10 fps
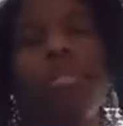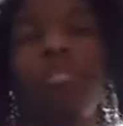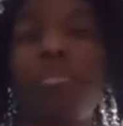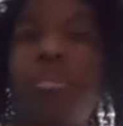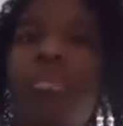the
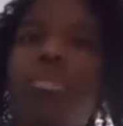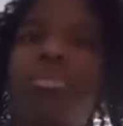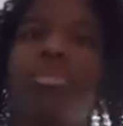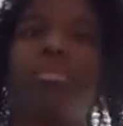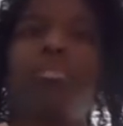
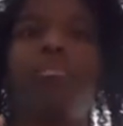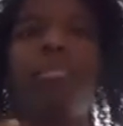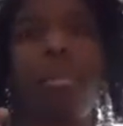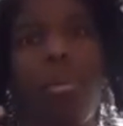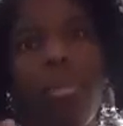spiritual
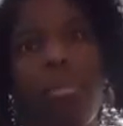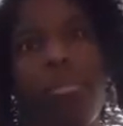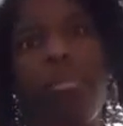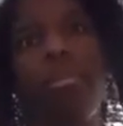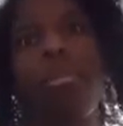
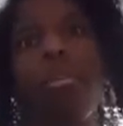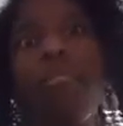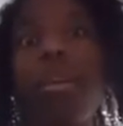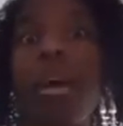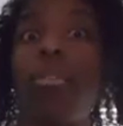part
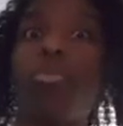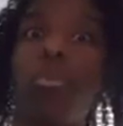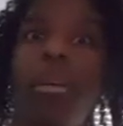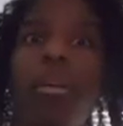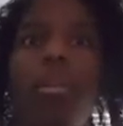of that as
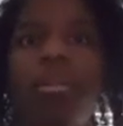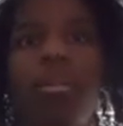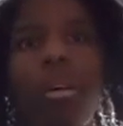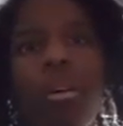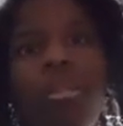
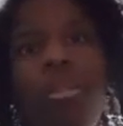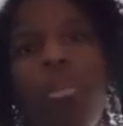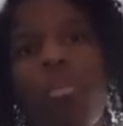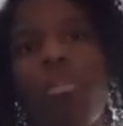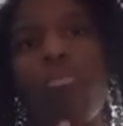well,
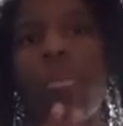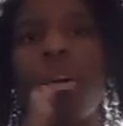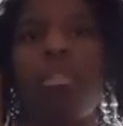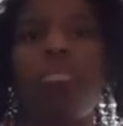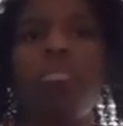along with
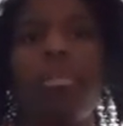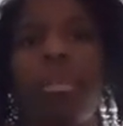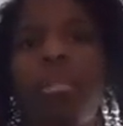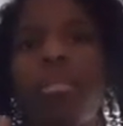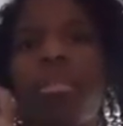being a little
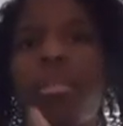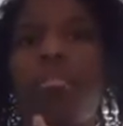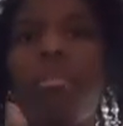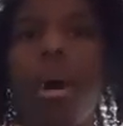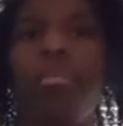bit
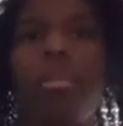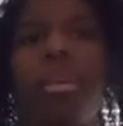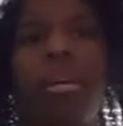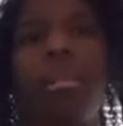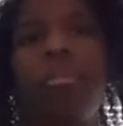
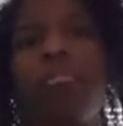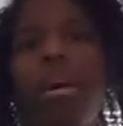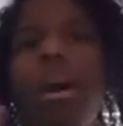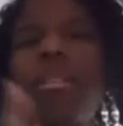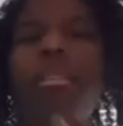discombobulated.
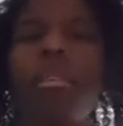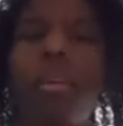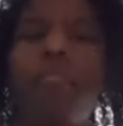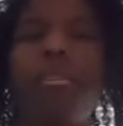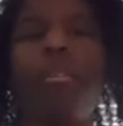But I did.
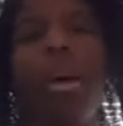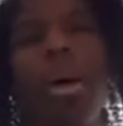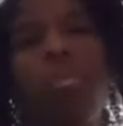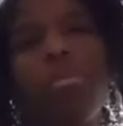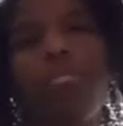I felt
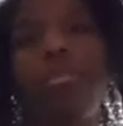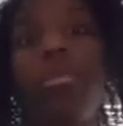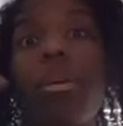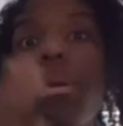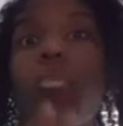like I was
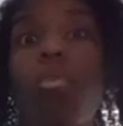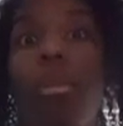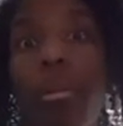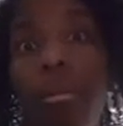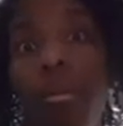floating on
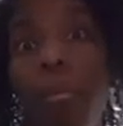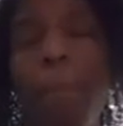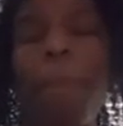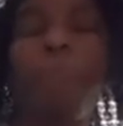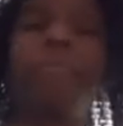water.
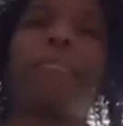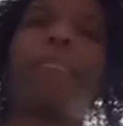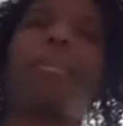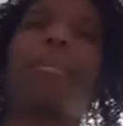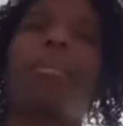
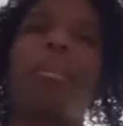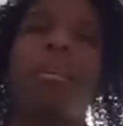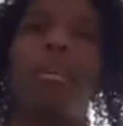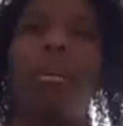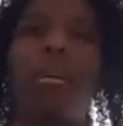
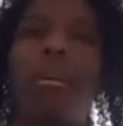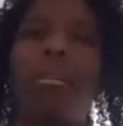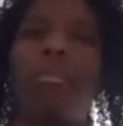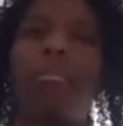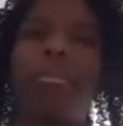
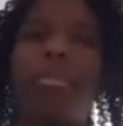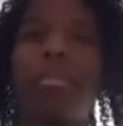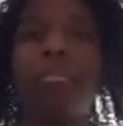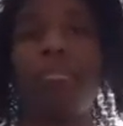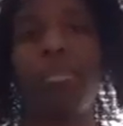Um, there's
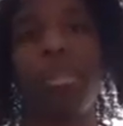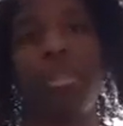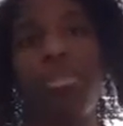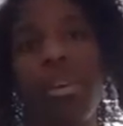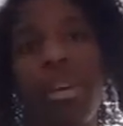also been
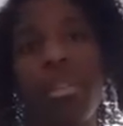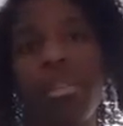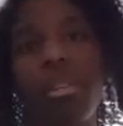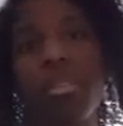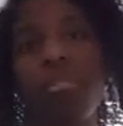a
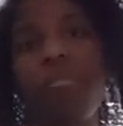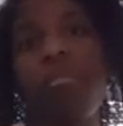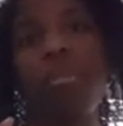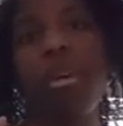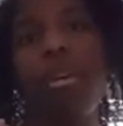transition for
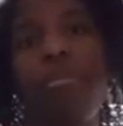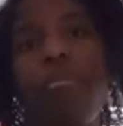me